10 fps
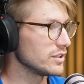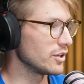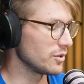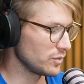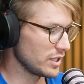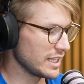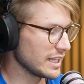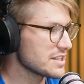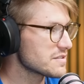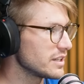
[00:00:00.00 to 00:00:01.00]
you know,
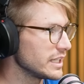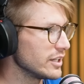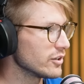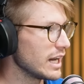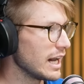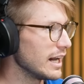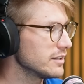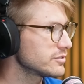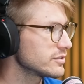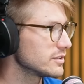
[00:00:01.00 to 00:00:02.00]
in less than a year and a
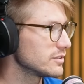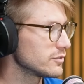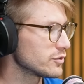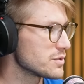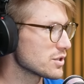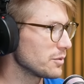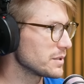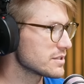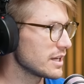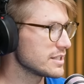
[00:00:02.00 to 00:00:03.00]
half from
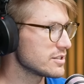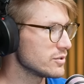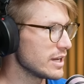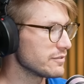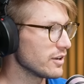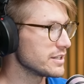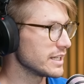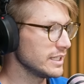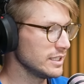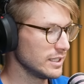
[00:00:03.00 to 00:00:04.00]
scoping study to F I
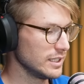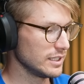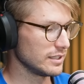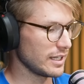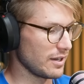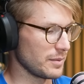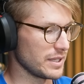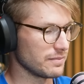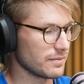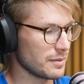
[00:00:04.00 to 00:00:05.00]
D. Wow. I
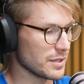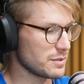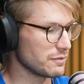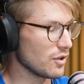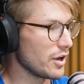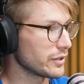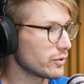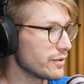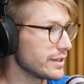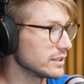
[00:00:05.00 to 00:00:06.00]
mean, they must be flying
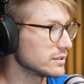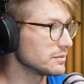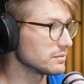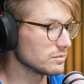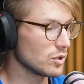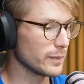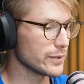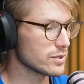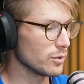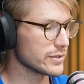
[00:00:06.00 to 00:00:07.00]
through things. I
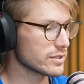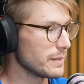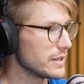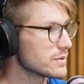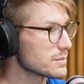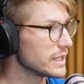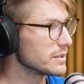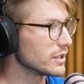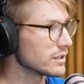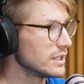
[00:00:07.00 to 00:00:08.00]
almost, almost commend the
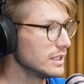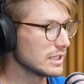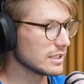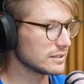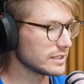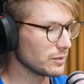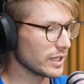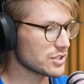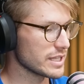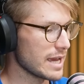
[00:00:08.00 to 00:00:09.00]
speed, but let's see
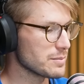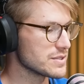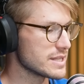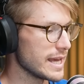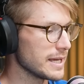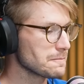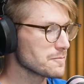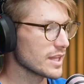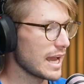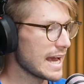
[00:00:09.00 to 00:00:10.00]
what actually happens there.
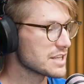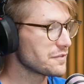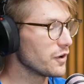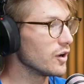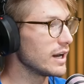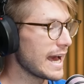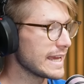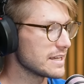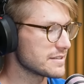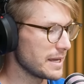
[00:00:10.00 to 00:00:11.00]
As for
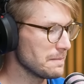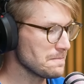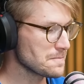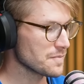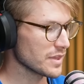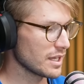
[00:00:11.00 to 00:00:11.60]
A S M,